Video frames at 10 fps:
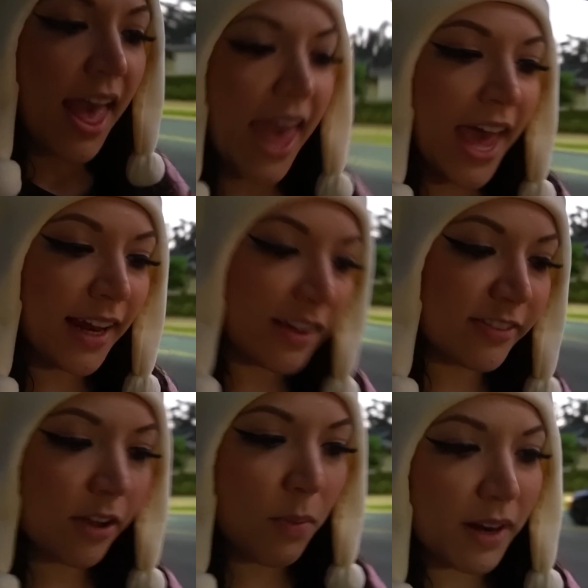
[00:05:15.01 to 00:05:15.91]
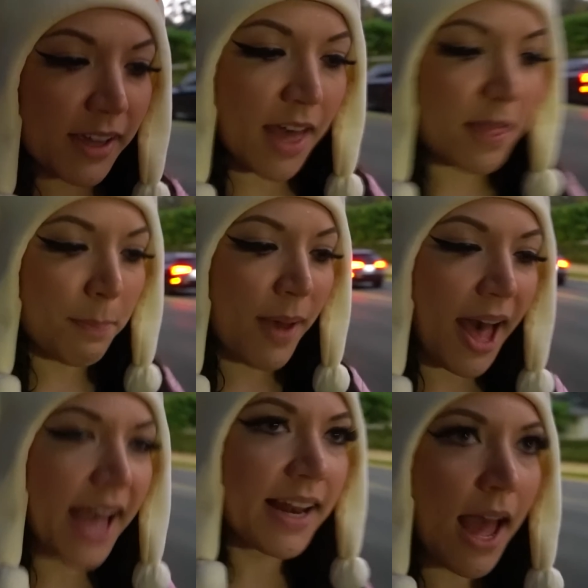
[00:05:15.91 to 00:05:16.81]
and I still want to get the
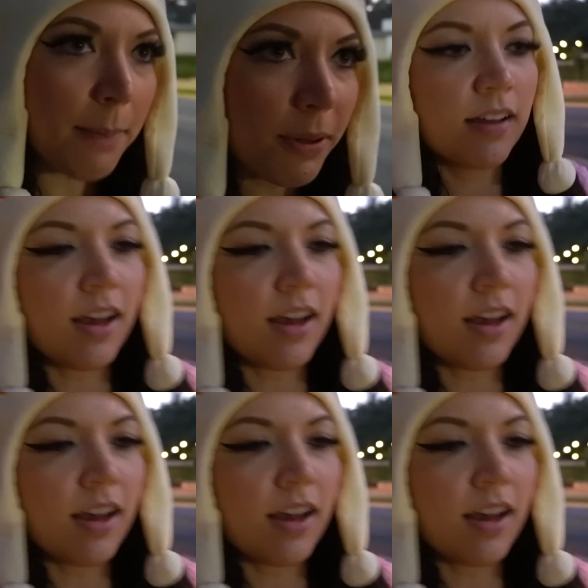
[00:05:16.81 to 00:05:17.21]
pineapple.